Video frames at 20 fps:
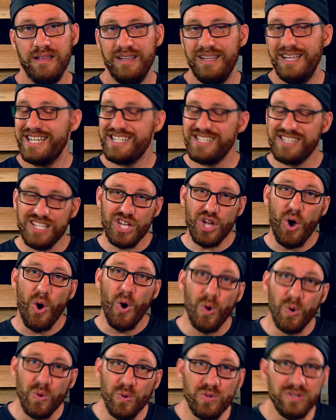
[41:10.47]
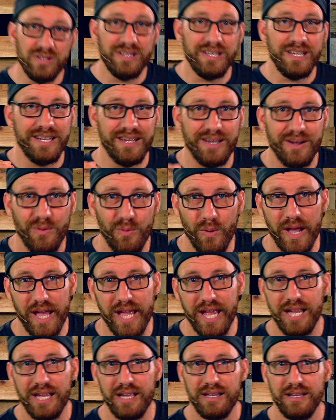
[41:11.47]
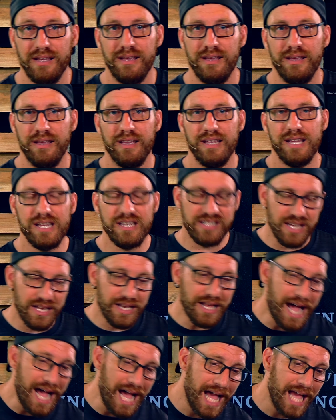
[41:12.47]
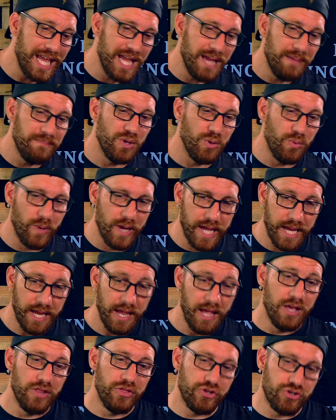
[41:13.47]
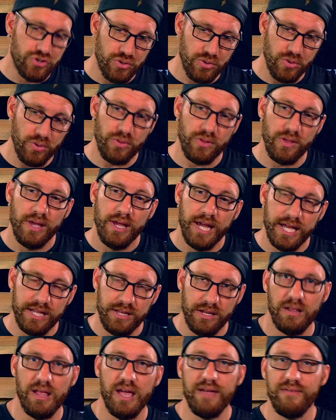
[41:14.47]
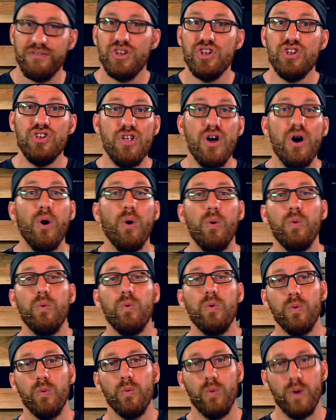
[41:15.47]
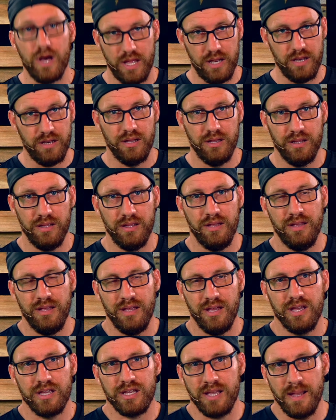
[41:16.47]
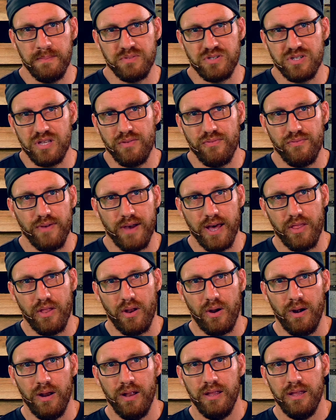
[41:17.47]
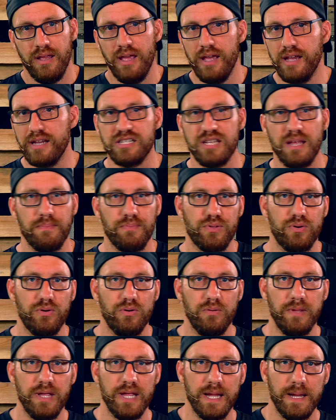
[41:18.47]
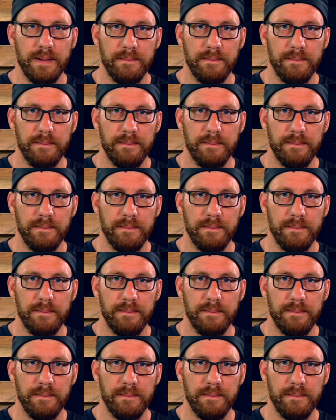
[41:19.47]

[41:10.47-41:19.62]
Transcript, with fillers: as the only way. He said, I am the way, the truth, and the life. No one comes to the Father except through me.